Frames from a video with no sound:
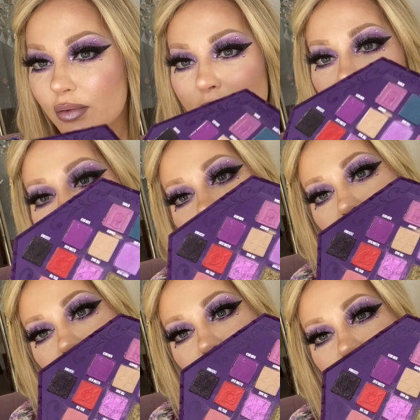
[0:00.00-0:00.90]

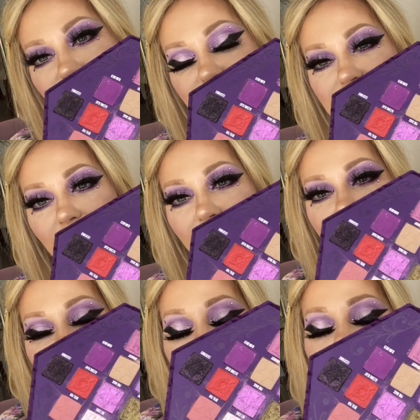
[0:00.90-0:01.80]
Pain, which is kind of
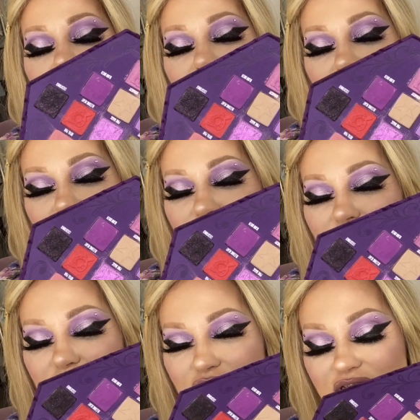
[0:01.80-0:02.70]
like, you
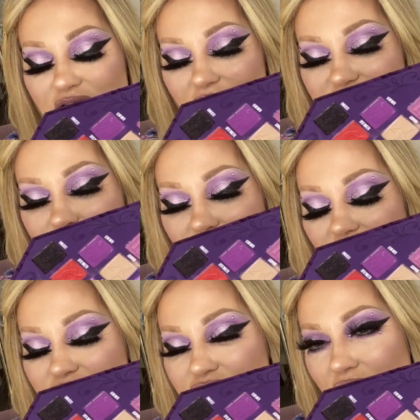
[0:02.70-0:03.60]
can use it as a
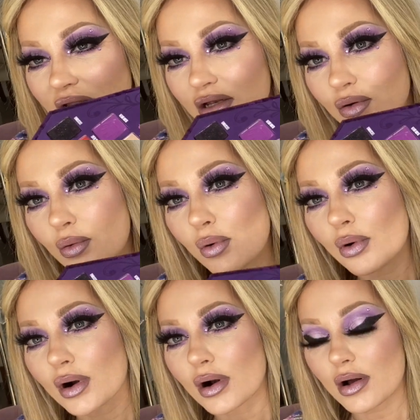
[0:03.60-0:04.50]
blush shade,
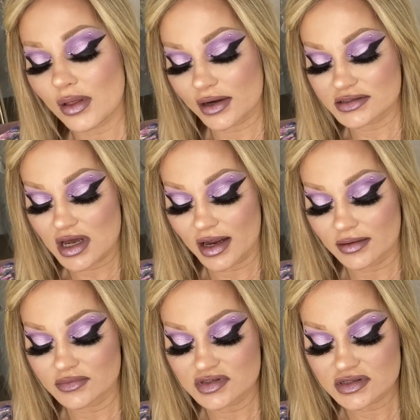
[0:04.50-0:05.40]
or a lot of
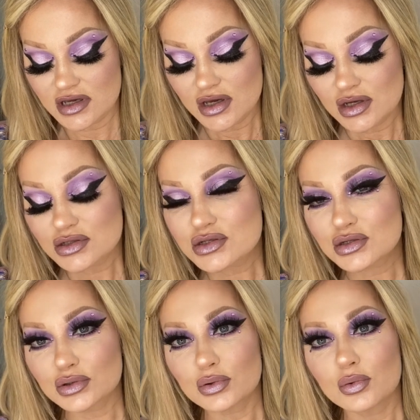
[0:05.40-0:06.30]
times
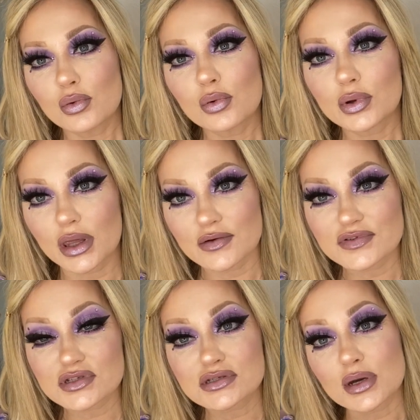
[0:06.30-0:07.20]
to give
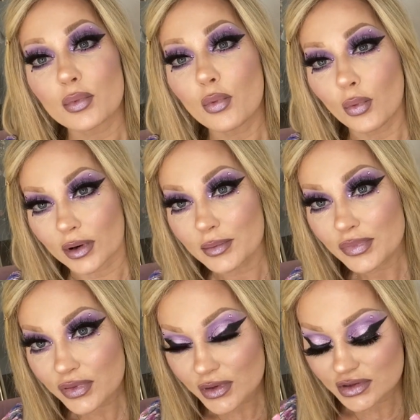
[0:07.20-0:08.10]
some
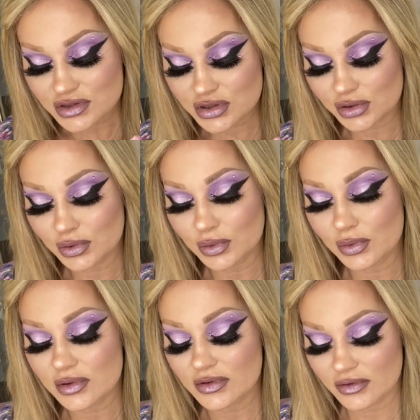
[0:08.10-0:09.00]
warmth to
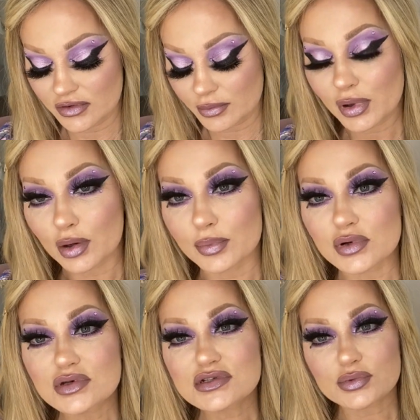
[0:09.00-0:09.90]
the
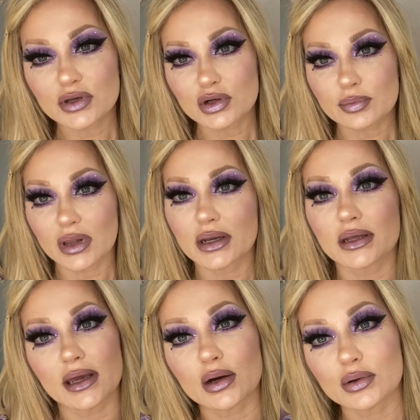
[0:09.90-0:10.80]
purples when you're
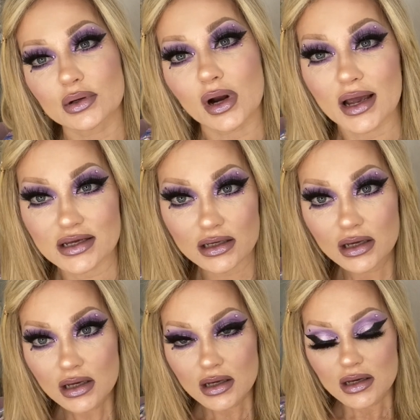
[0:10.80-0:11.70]
blending out your
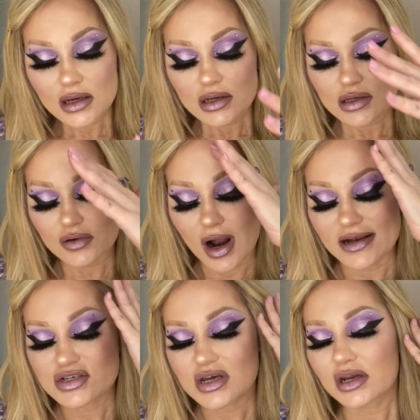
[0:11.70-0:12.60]

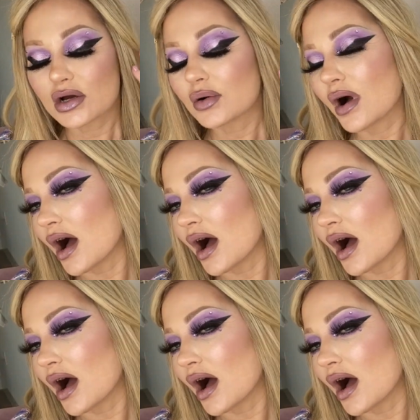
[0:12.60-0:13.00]
eyeshadow.